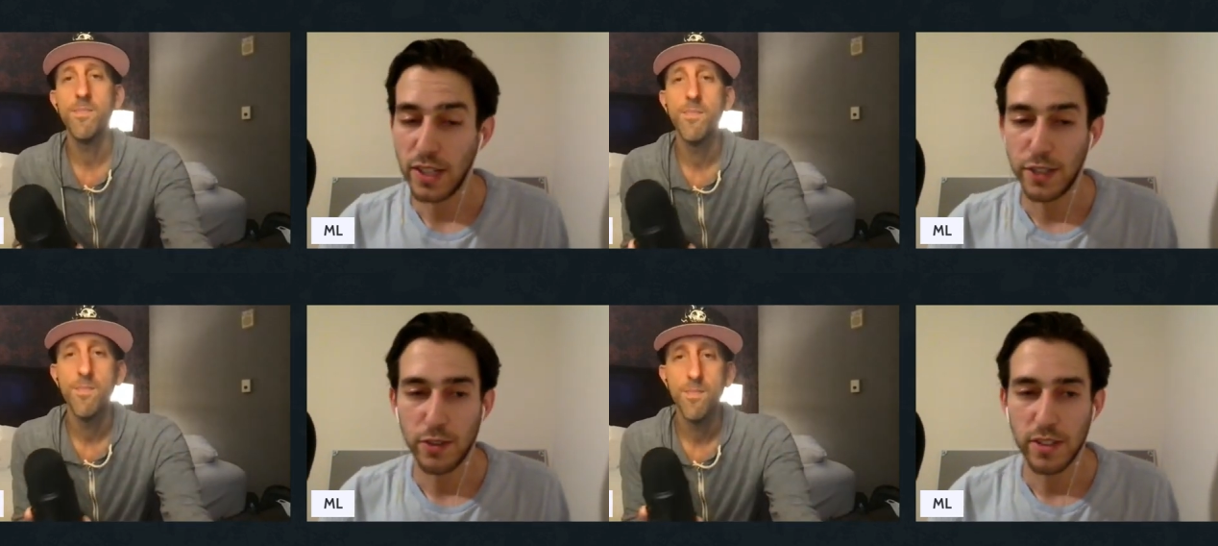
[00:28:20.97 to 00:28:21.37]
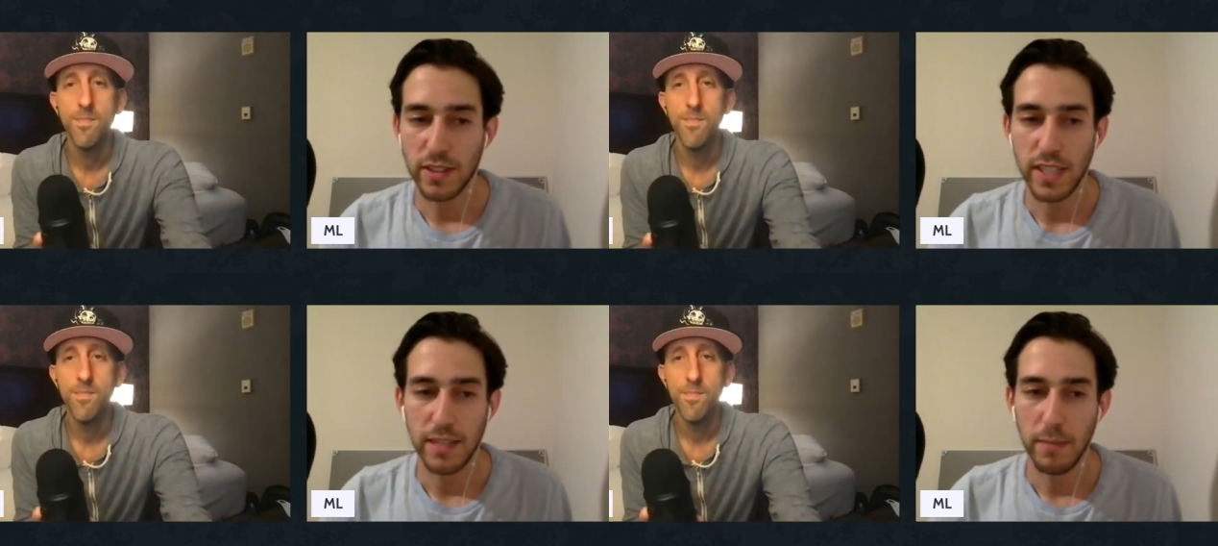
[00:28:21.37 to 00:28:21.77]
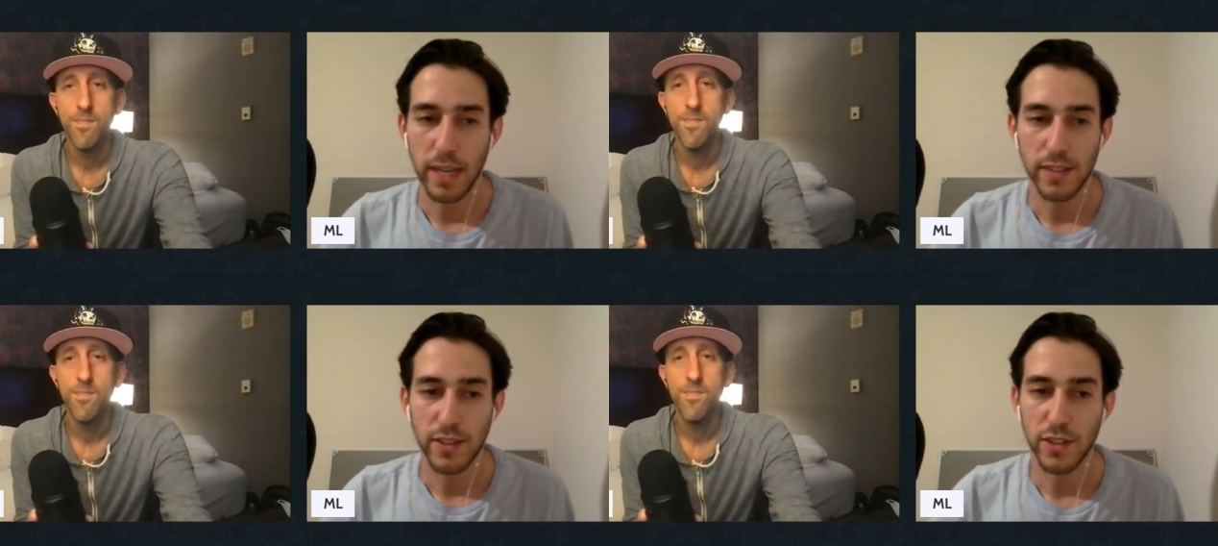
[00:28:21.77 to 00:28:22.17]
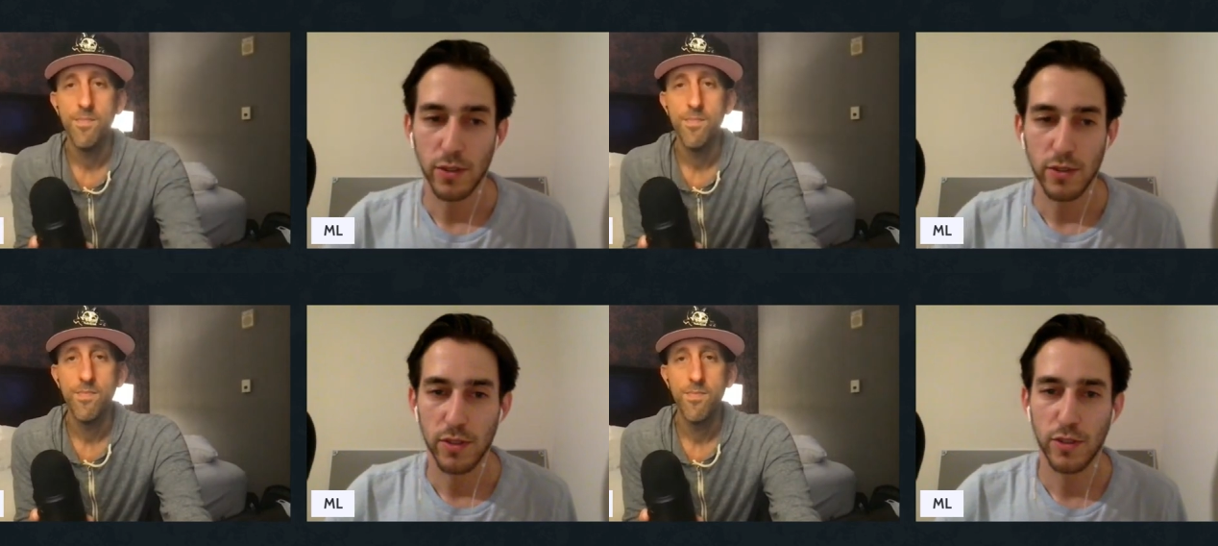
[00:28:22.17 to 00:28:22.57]
Speaker 1: an interesting team, man. Such
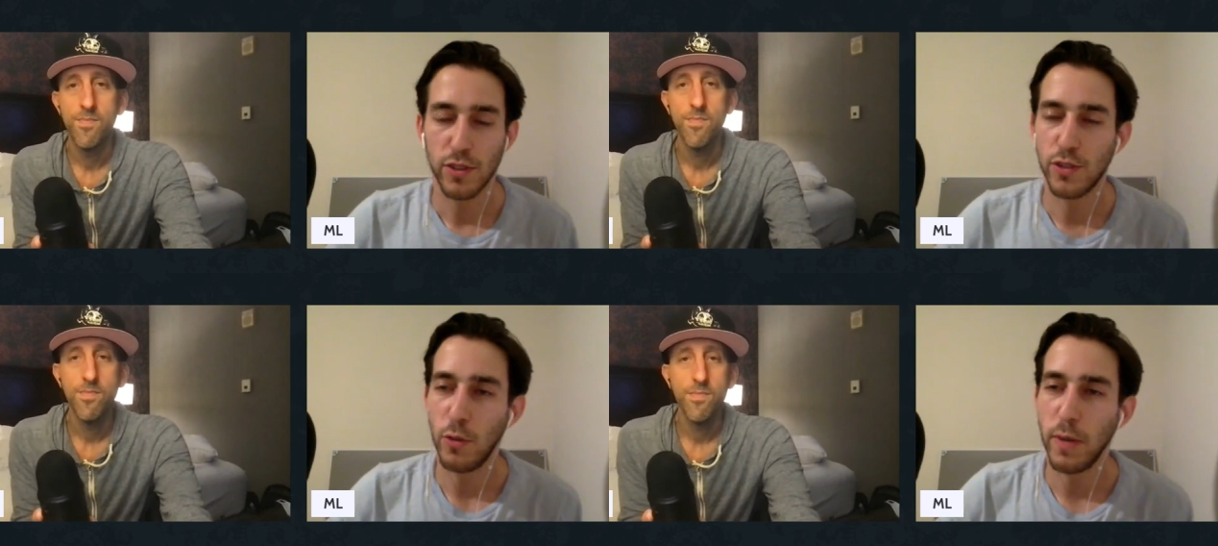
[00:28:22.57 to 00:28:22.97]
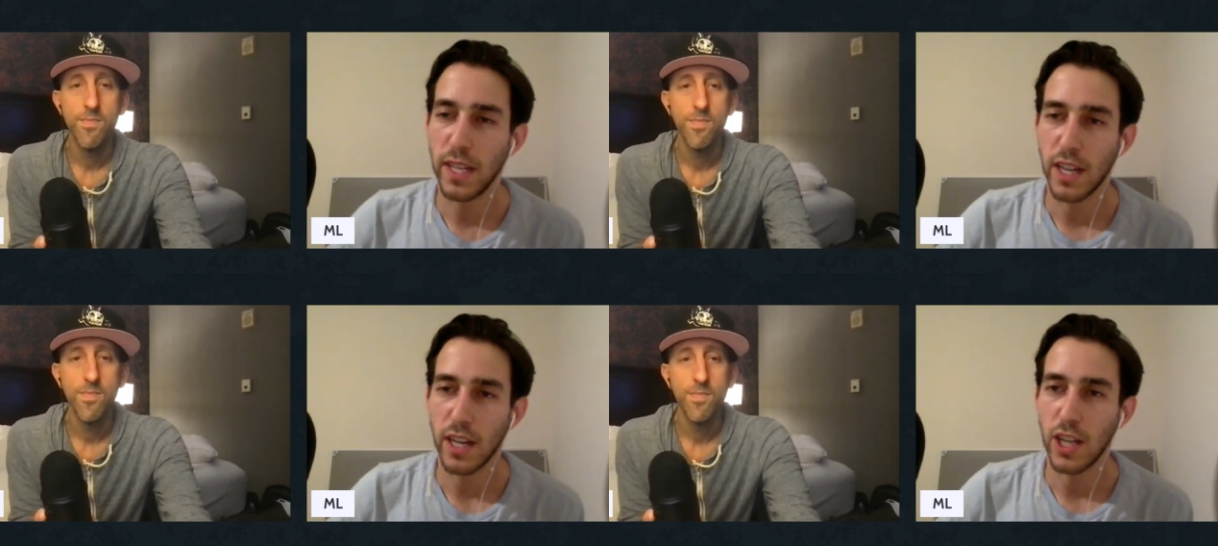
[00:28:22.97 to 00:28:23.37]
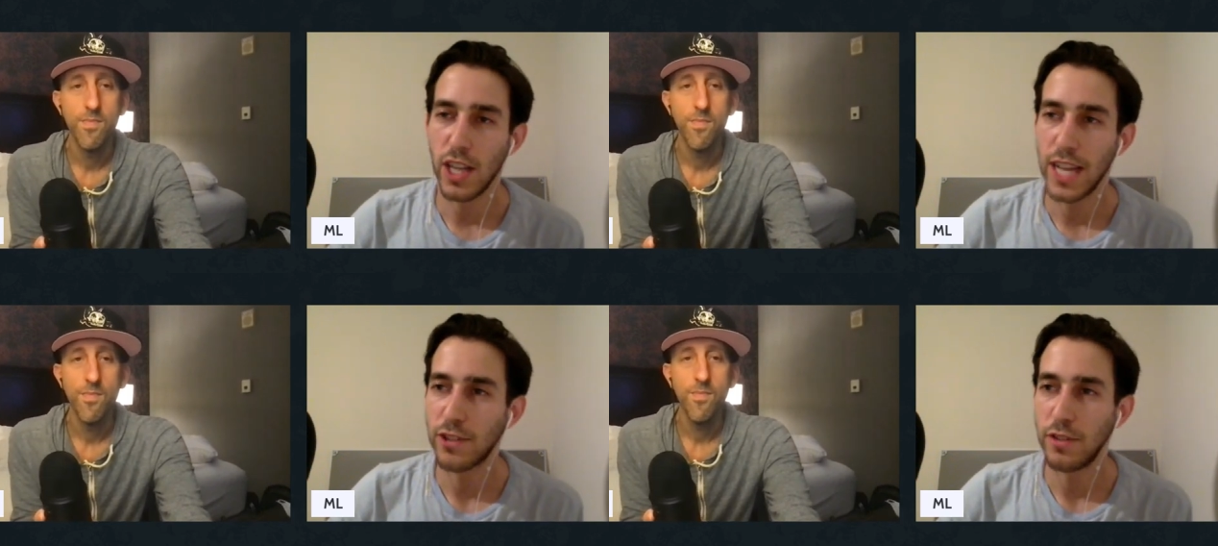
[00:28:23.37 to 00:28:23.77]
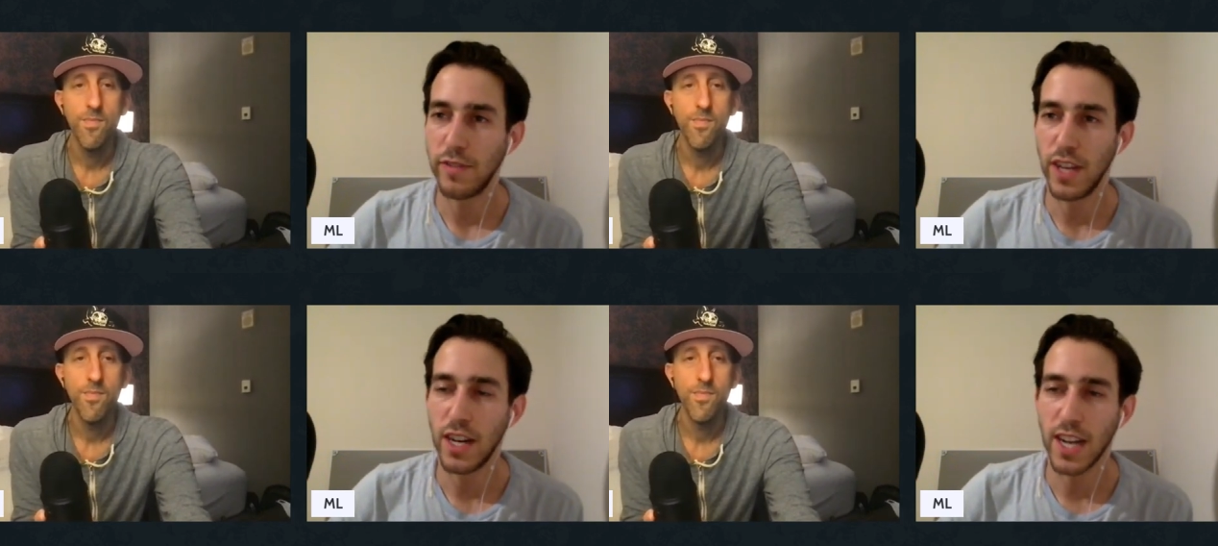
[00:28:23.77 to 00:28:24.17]
a just so many a collection
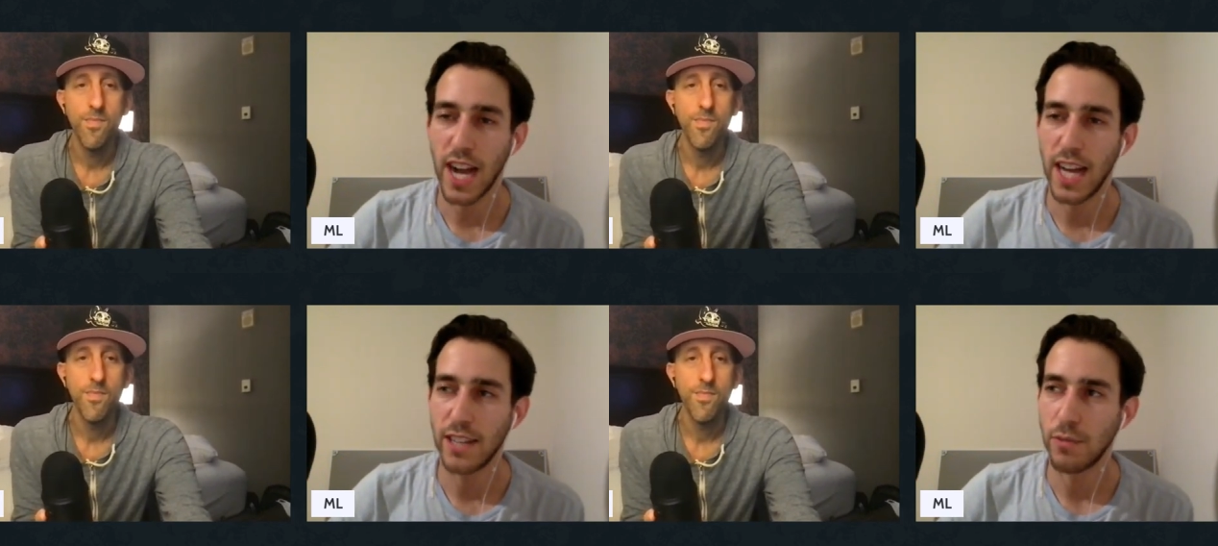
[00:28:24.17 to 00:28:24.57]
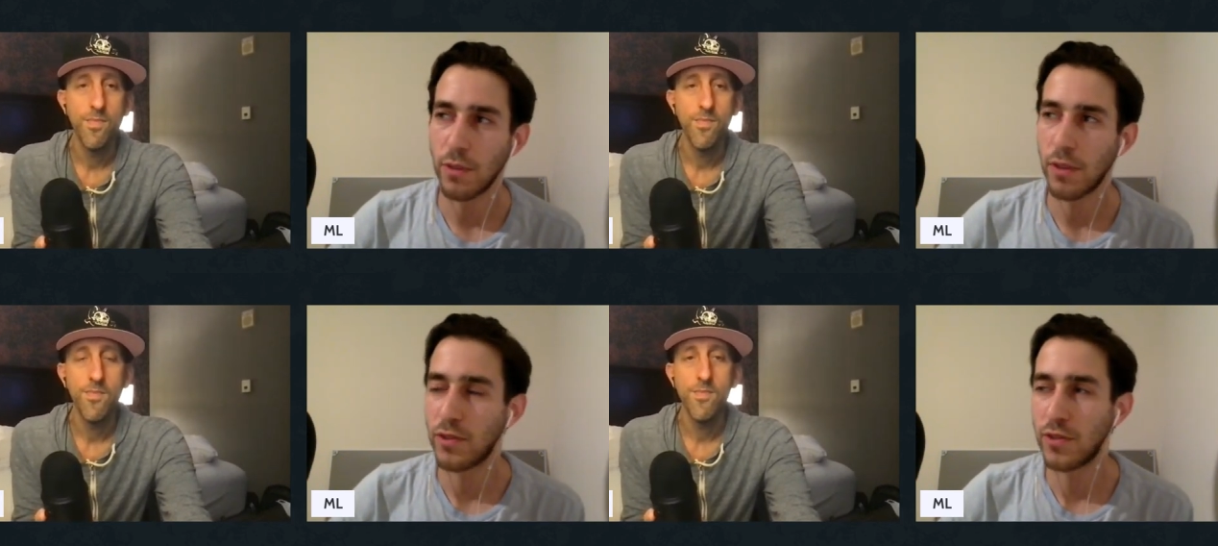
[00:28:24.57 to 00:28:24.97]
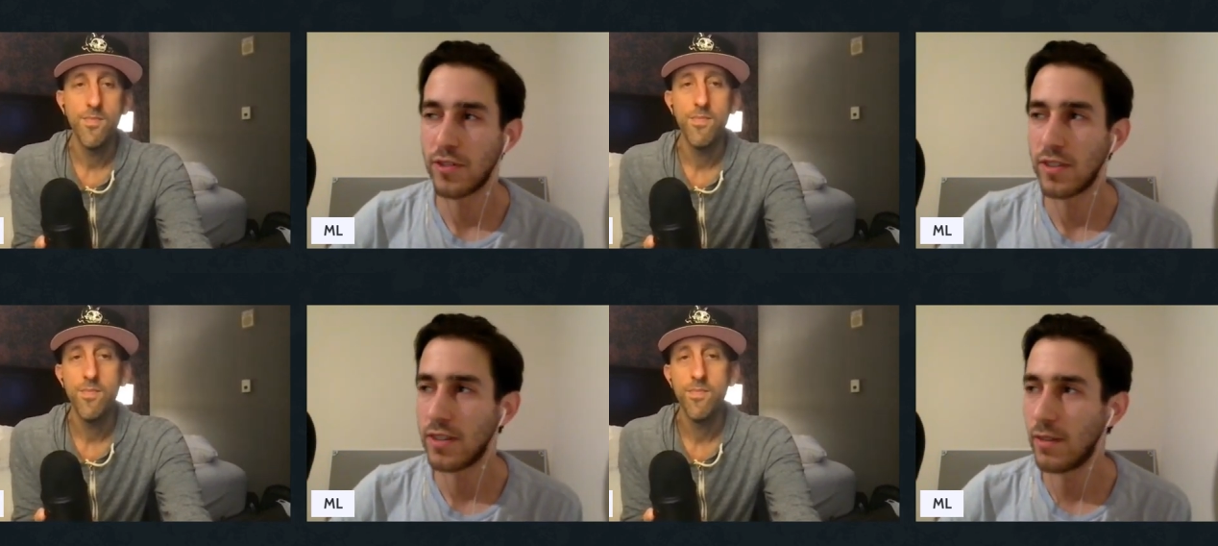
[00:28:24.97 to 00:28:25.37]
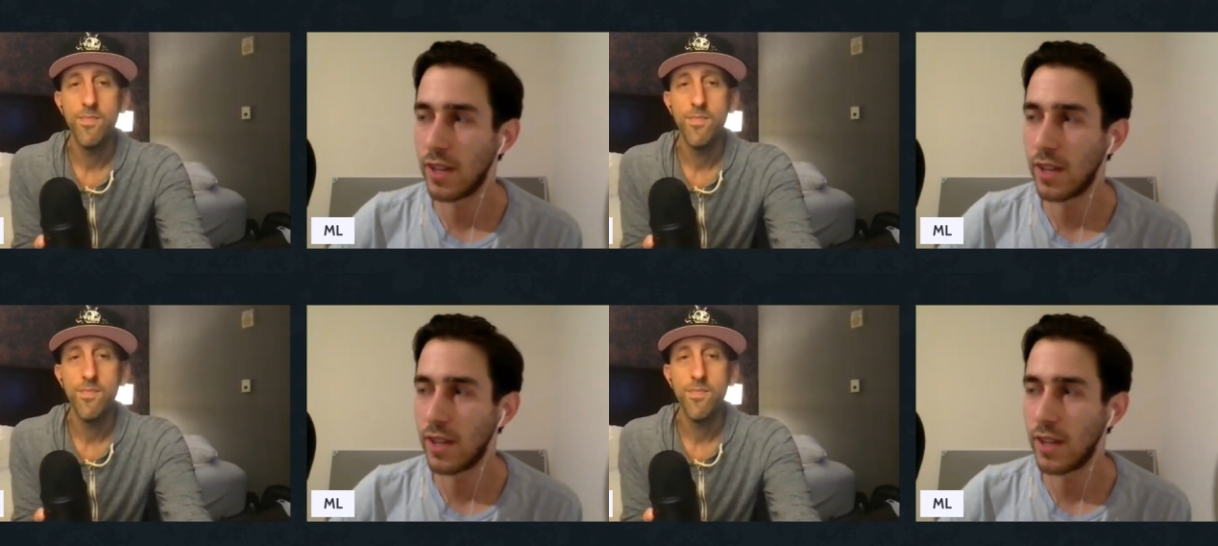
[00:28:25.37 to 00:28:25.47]
of young guys with so,